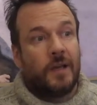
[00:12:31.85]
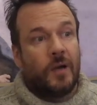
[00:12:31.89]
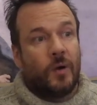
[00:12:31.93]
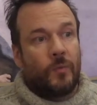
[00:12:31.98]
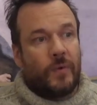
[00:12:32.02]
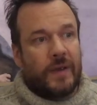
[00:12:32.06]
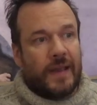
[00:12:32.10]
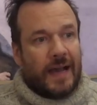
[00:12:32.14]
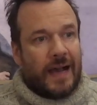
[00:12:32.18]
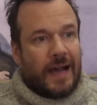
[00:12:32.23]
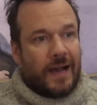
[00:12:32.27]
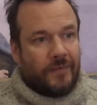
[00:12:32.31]

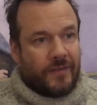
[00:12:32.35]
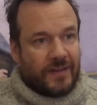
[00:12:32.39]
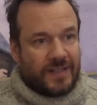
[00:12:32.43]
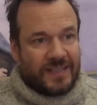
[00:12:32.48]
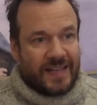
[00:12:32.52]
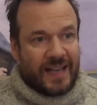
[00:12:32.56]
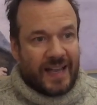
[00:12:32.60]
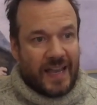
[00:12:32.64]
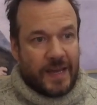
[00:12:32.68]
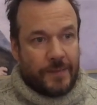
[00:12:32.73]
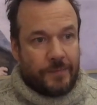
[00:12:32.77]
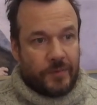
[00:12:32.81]
We have a
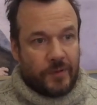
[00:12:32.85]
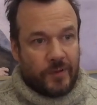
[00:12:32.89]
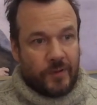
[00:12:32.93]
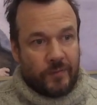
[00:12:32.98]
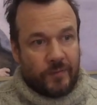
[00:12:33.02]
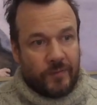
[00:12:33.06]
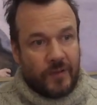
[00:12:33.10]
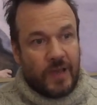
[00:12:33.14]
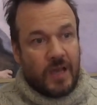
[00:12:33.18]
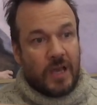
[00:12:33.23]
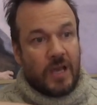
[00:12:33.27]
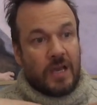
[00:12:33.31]
type
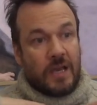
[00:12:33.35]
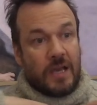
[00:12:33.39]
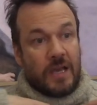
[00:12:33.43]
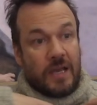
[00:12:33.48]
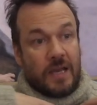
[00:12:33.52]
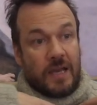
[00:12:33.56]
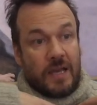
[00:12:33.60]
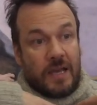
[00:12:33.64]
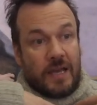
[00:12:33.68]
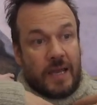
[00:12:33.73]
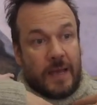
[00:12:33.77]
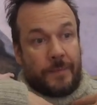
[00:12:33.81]
of
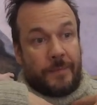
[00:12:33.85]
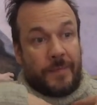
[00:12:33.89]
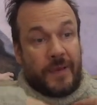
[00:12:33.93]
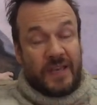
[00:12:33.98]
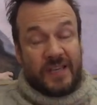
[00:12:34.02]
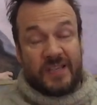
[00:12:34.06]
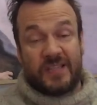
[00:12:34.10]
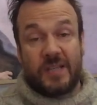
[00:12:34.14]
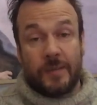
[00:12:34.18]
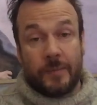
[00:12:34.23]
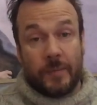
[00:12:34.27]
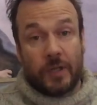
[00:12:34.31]

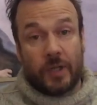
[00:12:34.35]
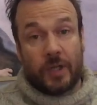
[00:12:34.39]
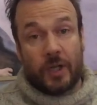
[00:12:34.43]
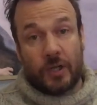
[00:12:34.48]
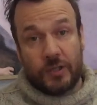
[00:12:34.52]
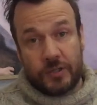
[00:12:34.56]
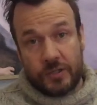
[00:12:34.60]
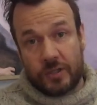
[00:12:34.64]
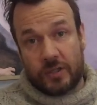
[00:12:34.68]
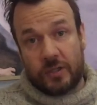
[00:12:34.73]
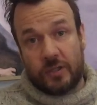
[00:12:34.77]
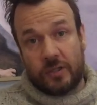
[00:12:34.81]

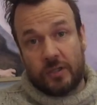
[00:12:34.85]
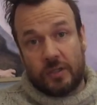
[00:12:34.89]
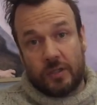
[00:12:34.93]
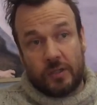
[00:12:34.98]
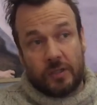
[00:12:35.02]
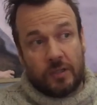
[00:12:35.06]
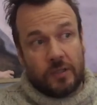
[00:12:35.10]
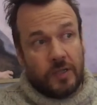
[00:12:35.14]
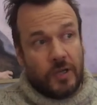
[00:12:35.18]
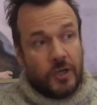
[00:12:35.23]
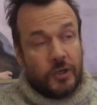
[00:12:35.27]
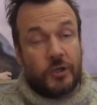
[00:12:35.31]

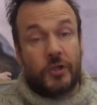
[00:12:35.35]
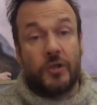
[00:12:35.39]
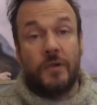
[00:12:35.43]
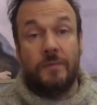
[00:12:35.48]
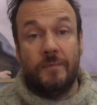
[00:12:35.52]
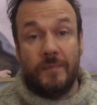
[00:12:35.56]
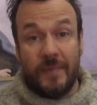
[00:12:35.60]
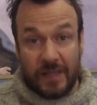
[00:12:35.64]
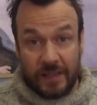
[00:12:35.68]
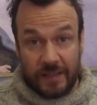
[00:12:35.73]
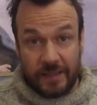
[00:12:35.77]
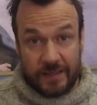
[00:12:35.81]
epistemological
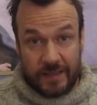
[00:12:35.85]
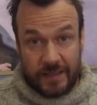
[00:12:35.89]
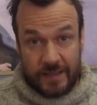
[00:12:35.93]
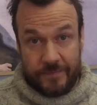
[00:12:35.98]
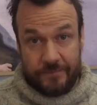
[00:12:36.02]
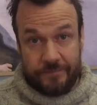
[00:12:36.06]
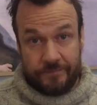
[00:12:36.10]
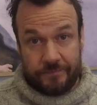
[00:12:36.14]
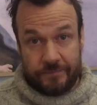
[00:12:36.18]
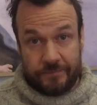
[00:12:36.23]
humility